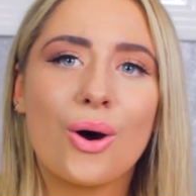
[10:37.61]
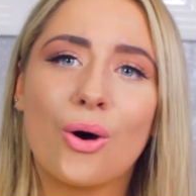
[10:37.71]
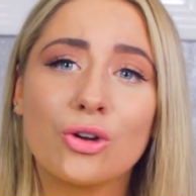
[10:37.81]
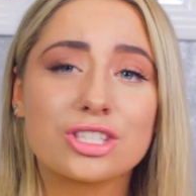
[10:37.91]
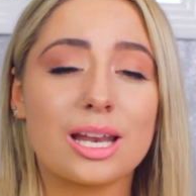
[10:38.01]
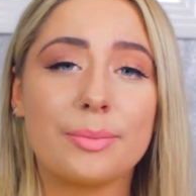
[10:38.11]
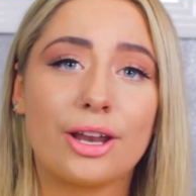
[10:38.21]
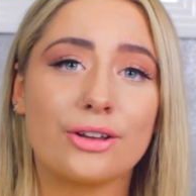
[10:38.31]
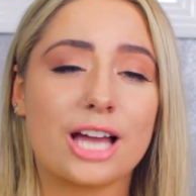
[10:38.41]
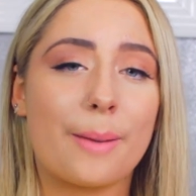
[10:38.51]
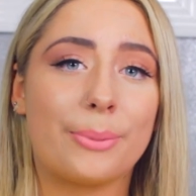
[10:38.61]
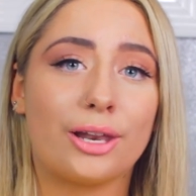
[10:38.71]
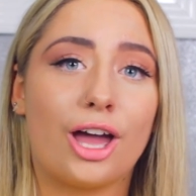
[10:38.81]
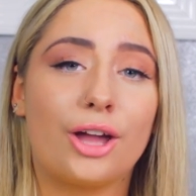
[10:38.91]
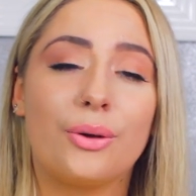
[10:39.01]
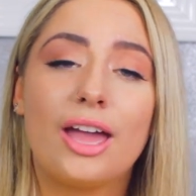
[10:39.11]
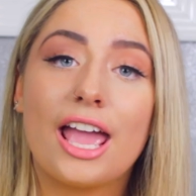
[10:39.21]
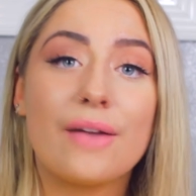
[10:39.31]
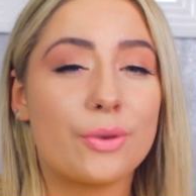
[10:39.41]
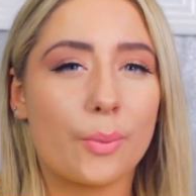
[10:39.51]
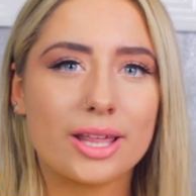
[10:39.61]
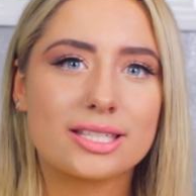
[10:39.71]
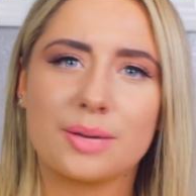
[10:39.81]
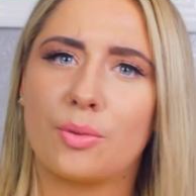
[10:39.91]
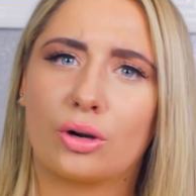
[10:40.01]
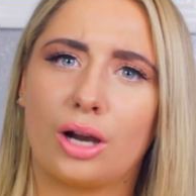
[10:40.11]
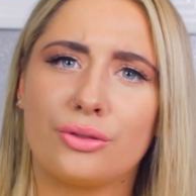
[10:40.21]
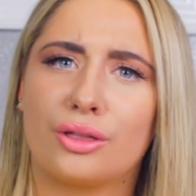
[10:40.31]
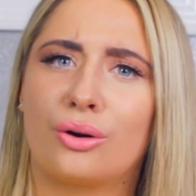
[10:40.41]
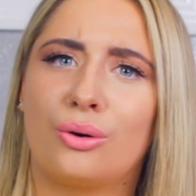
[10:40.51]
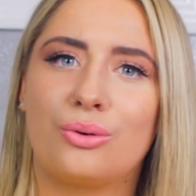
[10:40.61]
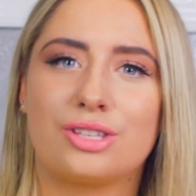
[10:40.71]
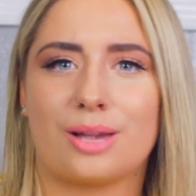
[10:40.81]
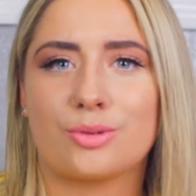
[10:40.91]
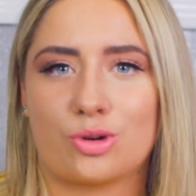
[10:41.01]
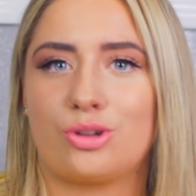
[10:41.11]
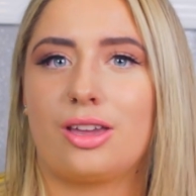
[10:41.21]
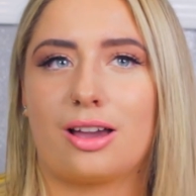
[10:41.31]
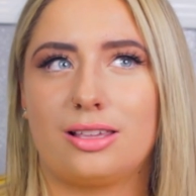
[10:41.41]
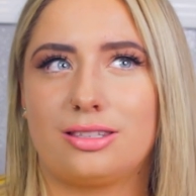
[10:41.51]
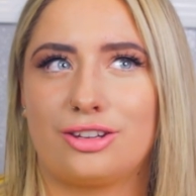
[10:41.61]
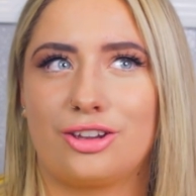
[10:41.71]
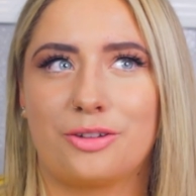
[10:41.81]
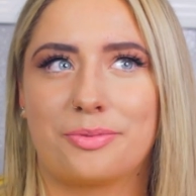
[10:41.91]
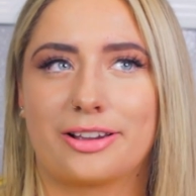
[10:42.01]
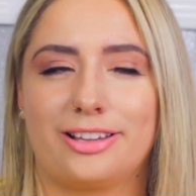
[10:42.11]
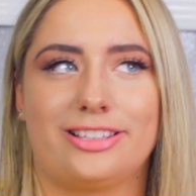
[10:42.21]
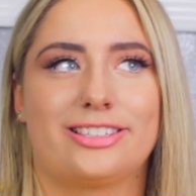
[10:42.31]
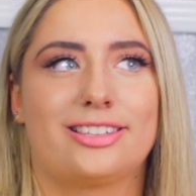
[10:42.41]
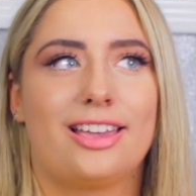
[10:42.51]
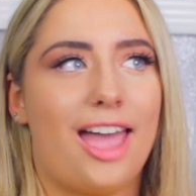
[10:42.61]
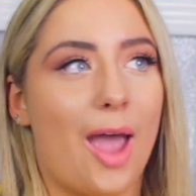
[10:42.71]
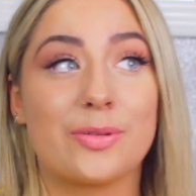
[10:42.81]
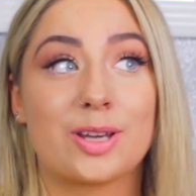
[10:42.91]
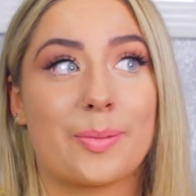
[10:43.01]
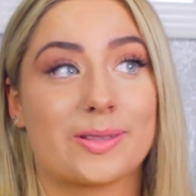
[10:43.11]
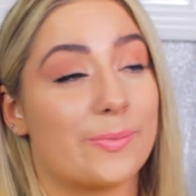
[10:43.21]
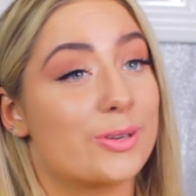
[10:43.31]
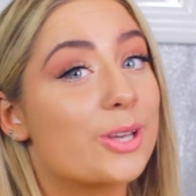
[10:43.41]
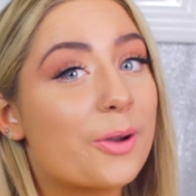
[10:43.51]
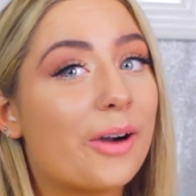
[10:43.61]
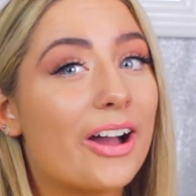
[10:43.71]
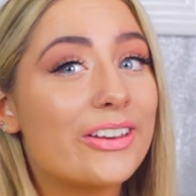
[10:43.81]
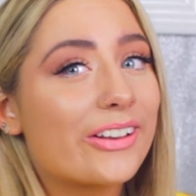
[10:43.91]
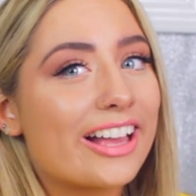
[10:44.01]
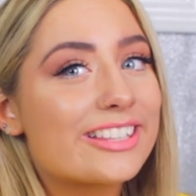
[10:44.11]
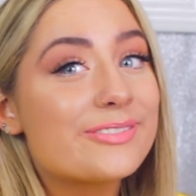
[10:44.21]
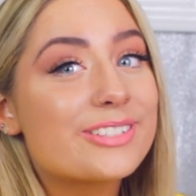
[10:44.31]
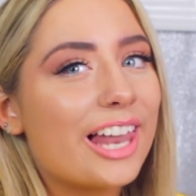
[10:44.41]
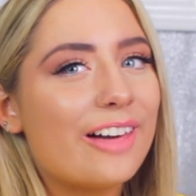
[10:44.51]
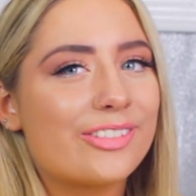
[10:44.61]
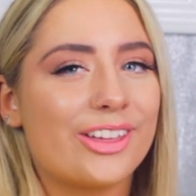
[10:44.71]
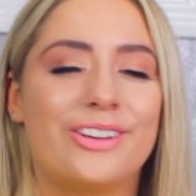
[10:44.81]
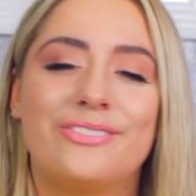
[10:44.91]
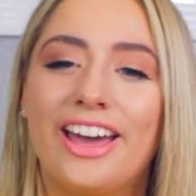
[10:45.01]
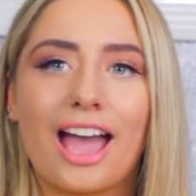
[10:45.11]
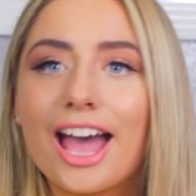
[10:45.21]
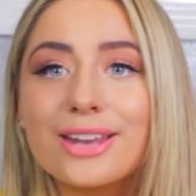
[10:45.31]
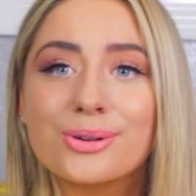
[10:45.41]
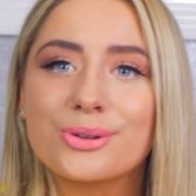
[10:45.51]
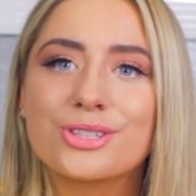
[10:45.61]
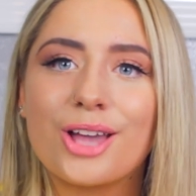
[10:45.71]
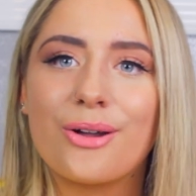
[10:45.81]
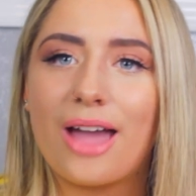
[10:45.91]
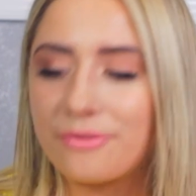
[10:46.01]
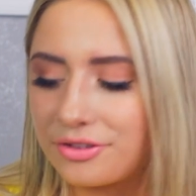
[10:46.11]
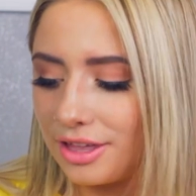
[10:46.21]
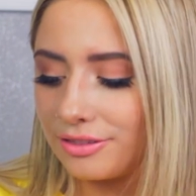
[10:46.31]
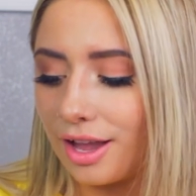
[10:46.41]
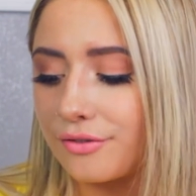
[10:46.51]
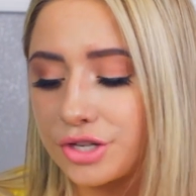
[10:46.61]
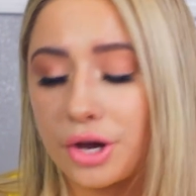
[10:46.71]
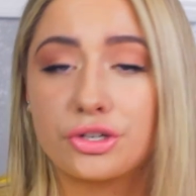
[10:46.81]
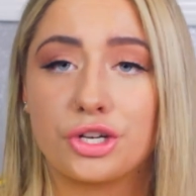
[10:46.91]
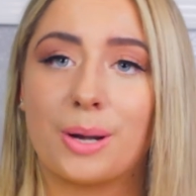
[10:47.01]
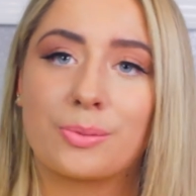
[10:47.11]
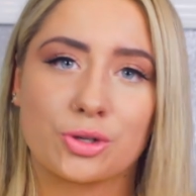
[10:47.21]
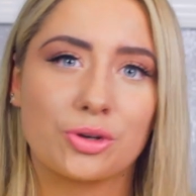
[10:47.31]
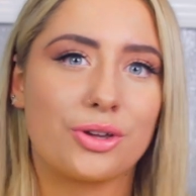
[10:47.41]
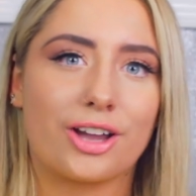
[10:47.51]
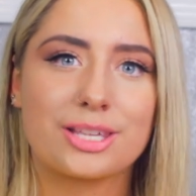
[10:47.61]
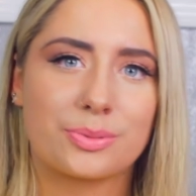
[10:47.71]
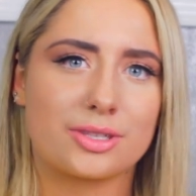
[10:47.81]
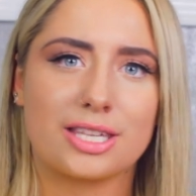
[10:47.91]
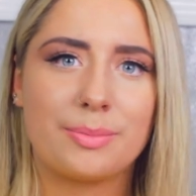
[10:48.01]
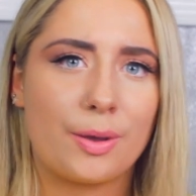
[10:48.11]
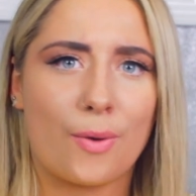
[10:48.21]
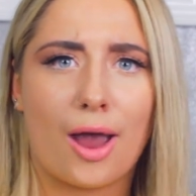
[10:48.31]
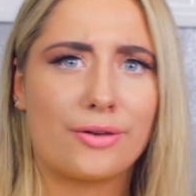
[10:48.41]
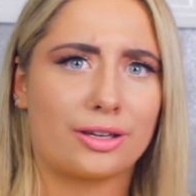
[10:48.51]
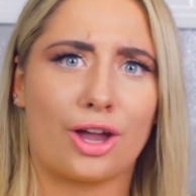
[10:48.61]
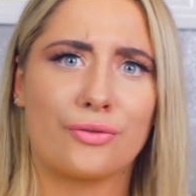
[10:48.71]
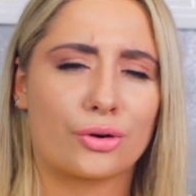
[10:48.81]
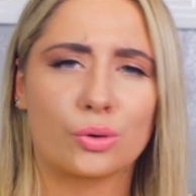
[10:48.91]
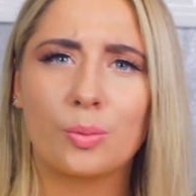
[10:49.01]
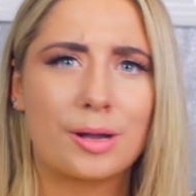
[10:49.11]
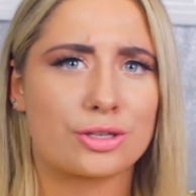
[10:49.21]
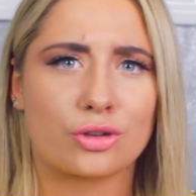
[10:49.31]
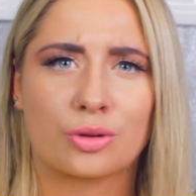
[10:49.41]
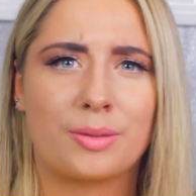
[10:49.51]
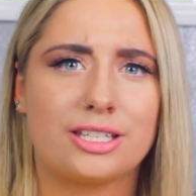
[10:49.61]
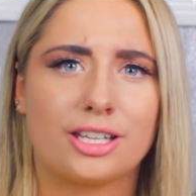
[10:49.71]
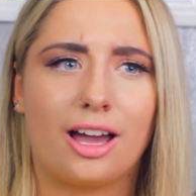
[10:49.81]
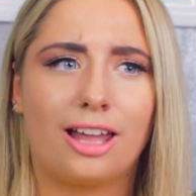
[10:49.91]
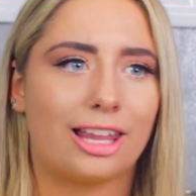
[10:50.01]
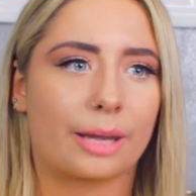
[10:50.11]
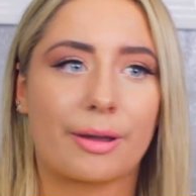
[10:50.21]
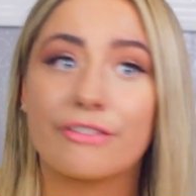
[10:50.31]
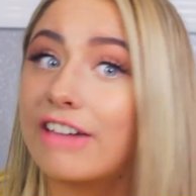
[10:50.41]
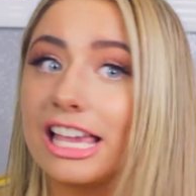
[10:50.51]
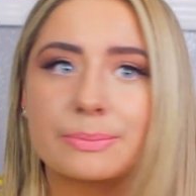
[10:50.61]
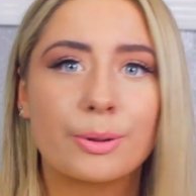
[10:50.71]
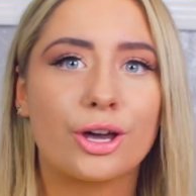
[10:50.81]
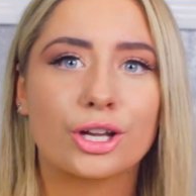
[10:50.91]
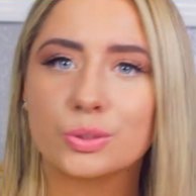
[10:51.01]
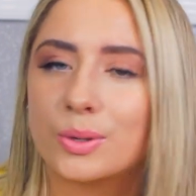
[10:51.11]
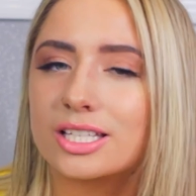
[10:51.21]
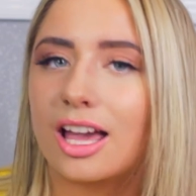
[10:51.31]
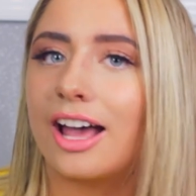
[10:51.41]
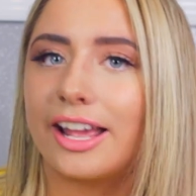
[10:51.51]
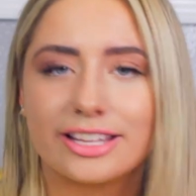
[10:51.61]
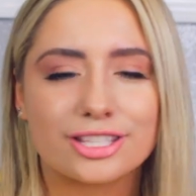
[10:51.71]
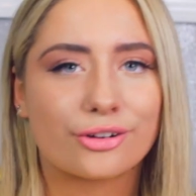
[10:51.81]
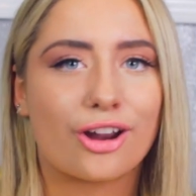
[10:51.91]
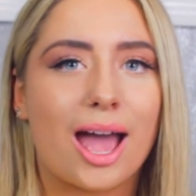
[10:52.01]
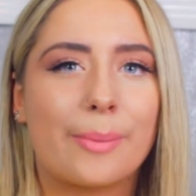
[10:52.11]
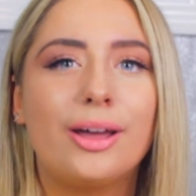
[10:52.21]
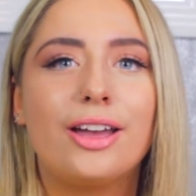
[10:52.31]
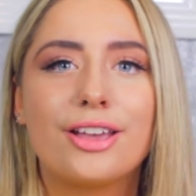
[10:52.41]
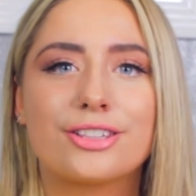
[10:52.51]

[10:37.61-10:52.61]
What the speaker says: Also, let me know down below if you want to see more clothing hauls. I'm sure you guys do, because every time I seem to do one, you guys seem to love them. And also, everything that I've showed you, I'm sure you guys will see me wearing over on all my social media, like my Facebook, Twitter, Instagram.